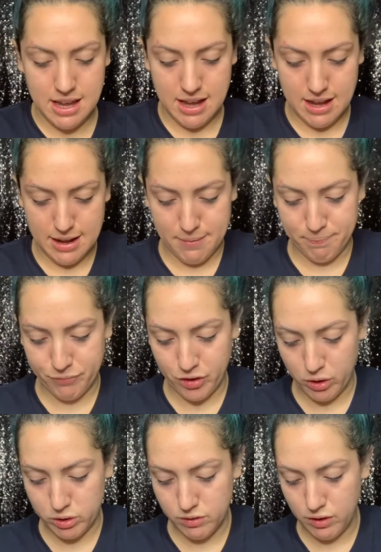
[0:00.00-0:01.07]
For
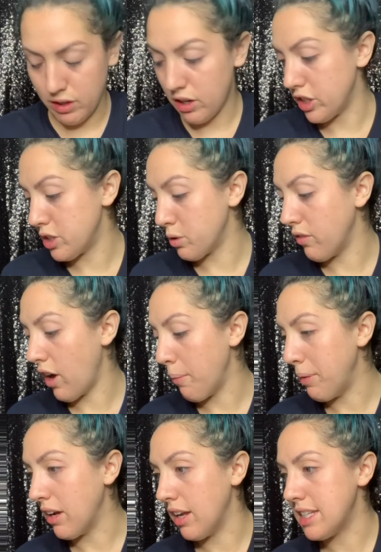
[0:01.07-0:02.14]
those of you that are just sort of
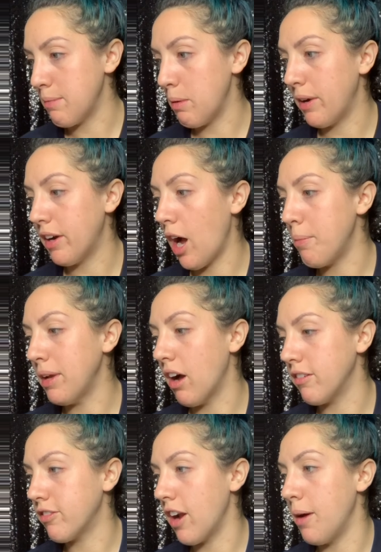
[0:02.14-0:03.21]
hopping on, tell me where you're hopping on
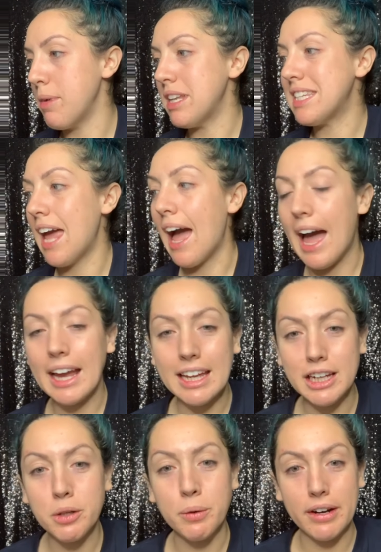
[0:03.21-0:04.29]
from. Tag in
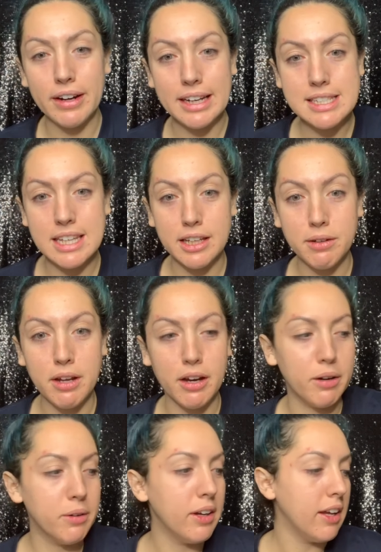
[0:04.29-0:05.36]
Aquarius that you
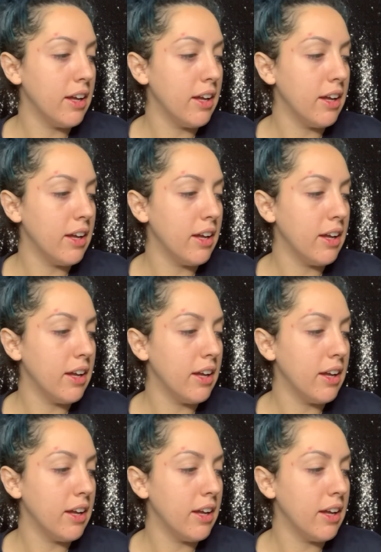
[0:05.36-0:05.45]
know.